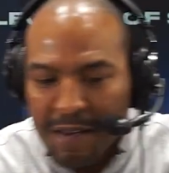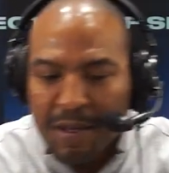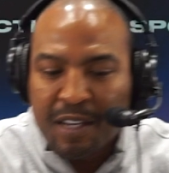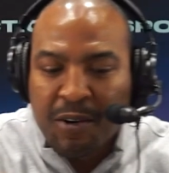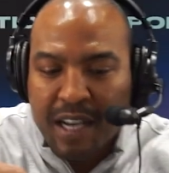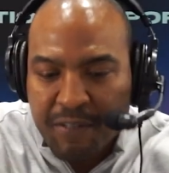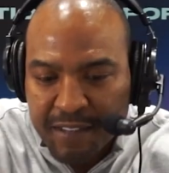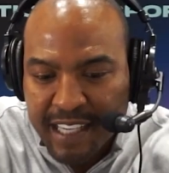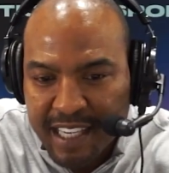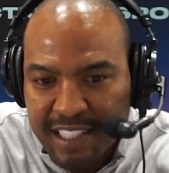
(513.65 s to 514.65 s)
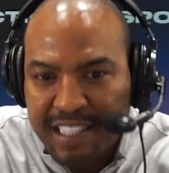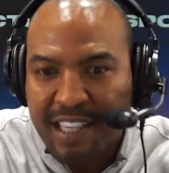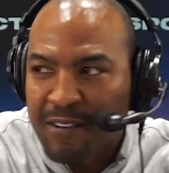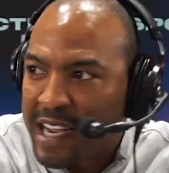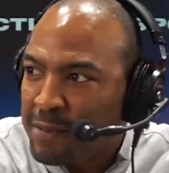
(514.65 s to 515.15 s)
They go out in free agency
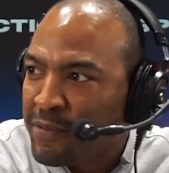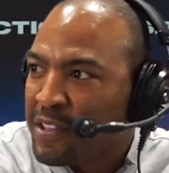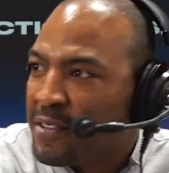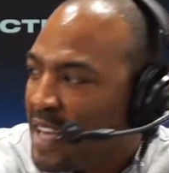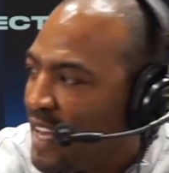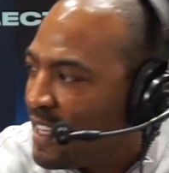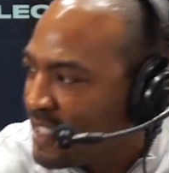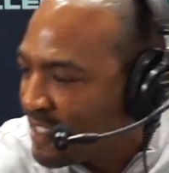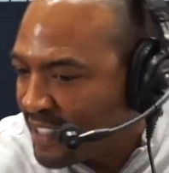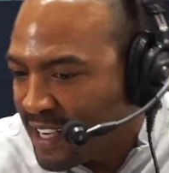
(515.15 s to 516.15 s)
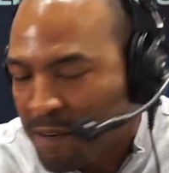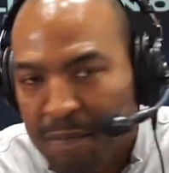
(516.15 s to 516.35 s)
and grab a few guys here and there.